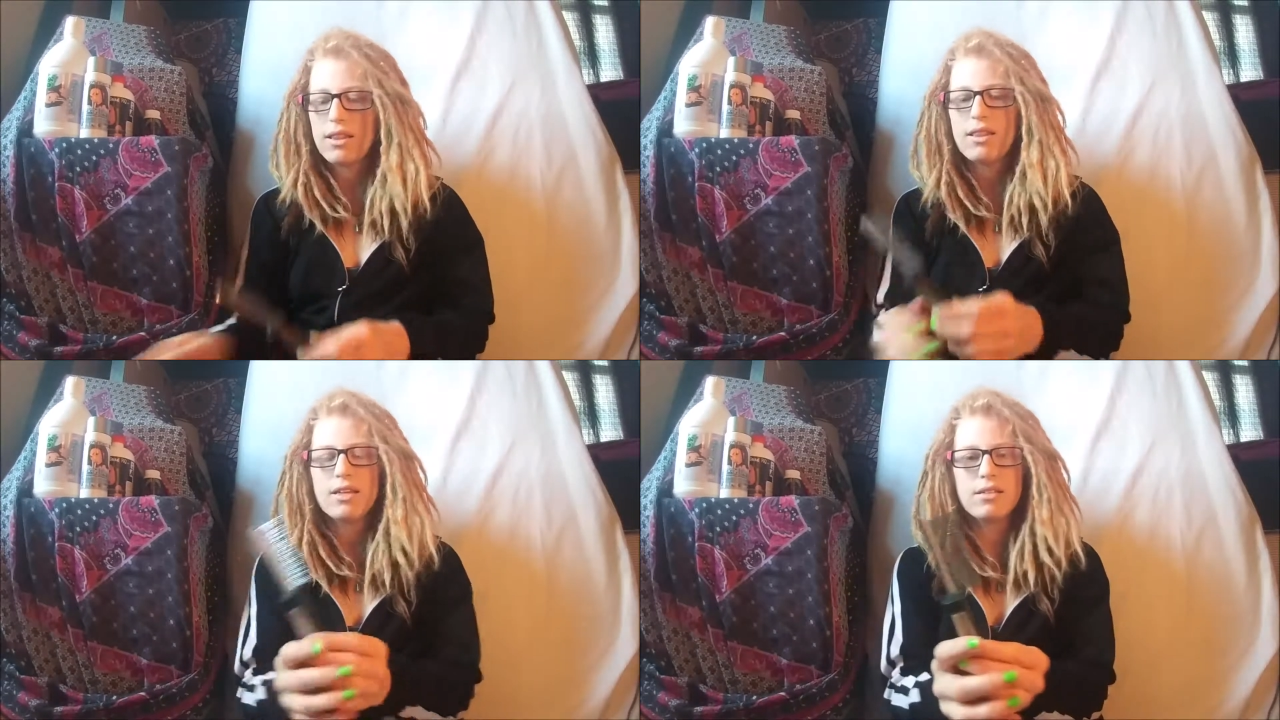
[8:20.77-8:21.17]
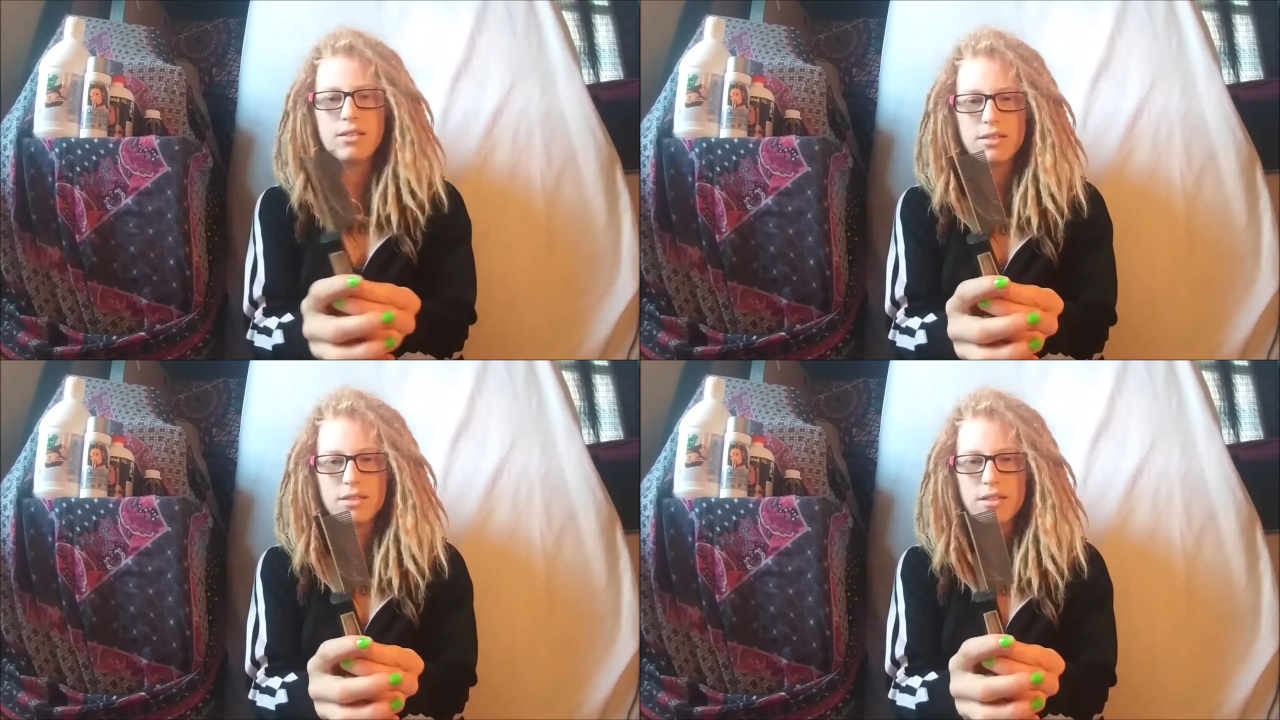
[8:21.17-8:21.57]

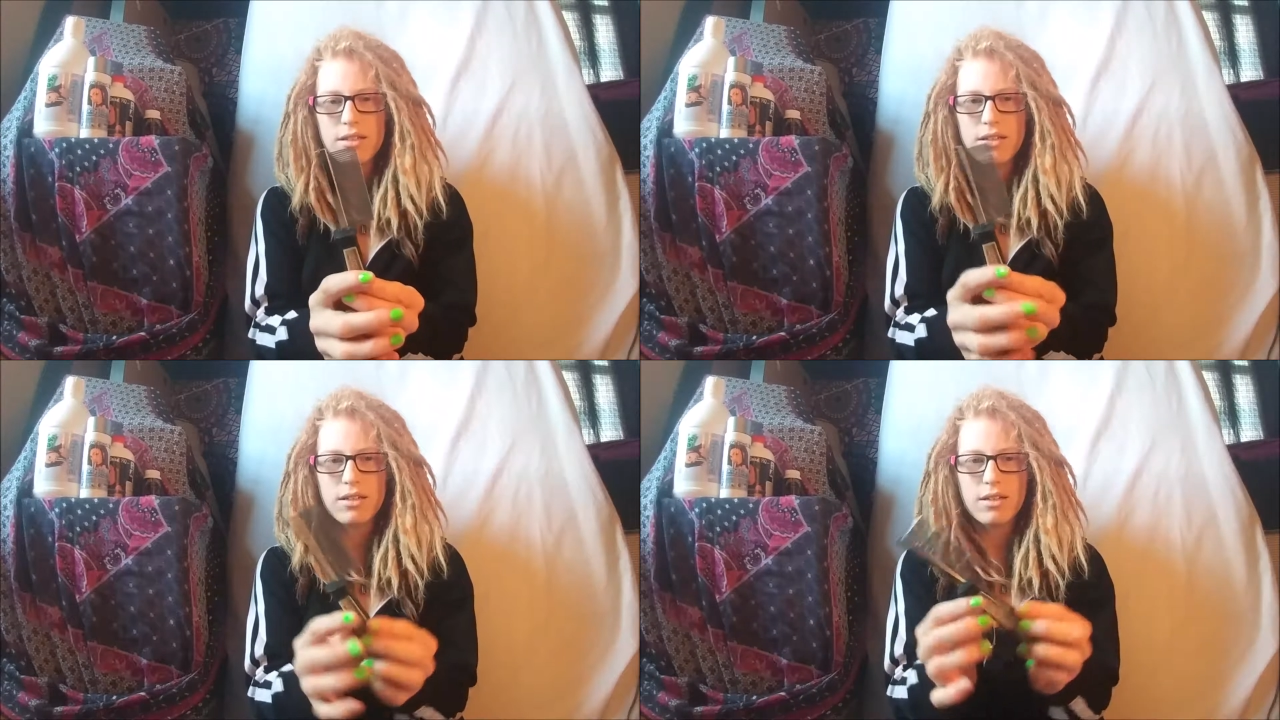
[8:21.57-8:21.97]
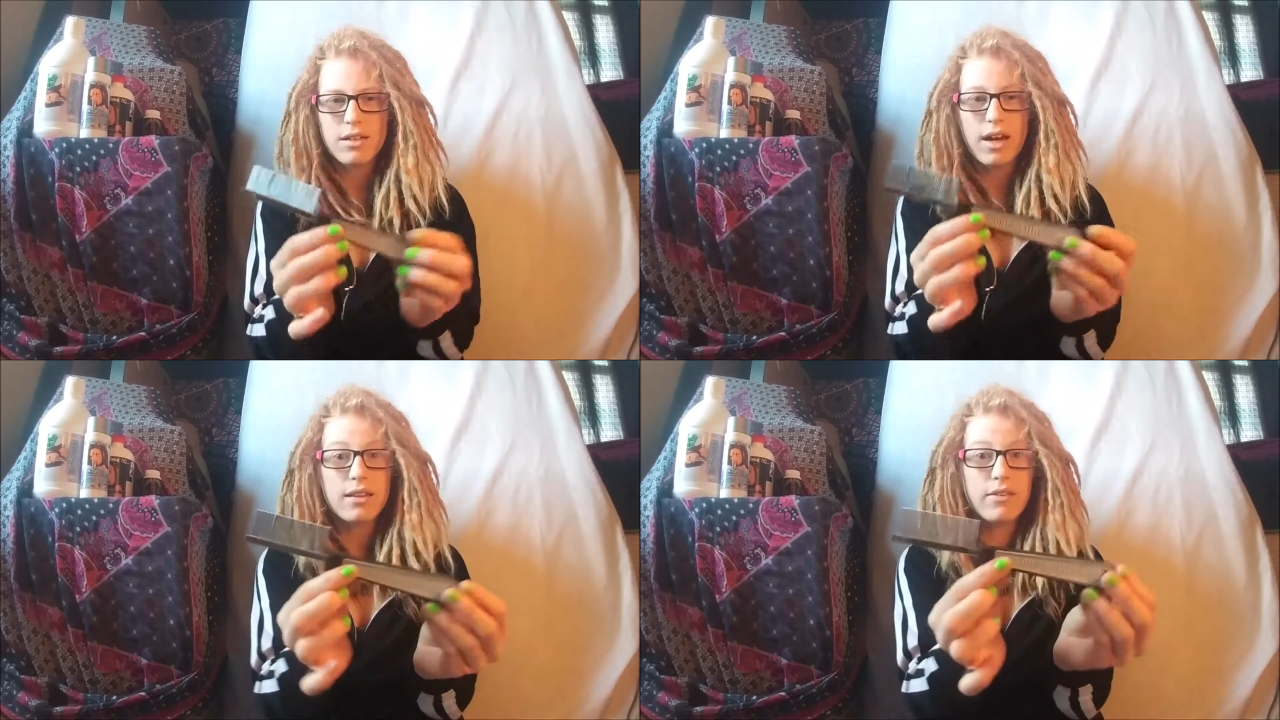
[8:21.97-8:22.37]
This,
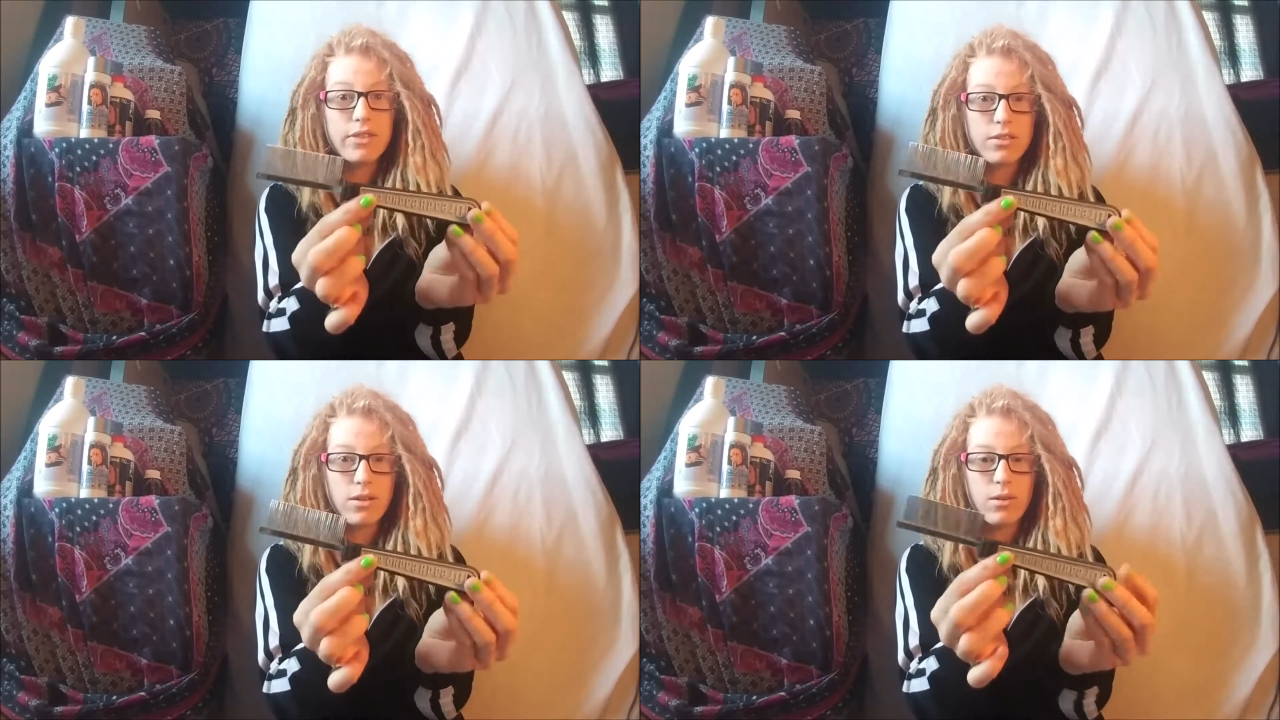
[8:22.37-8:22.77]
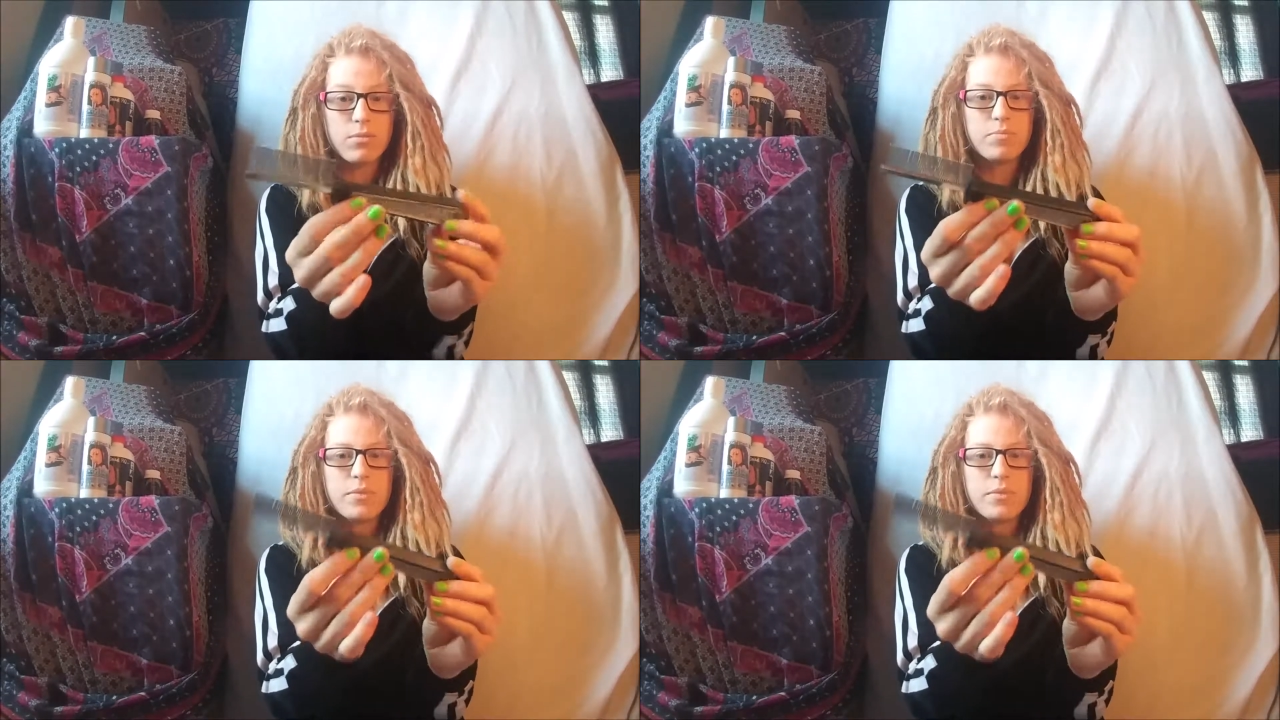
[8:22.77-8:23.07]
I love this comb.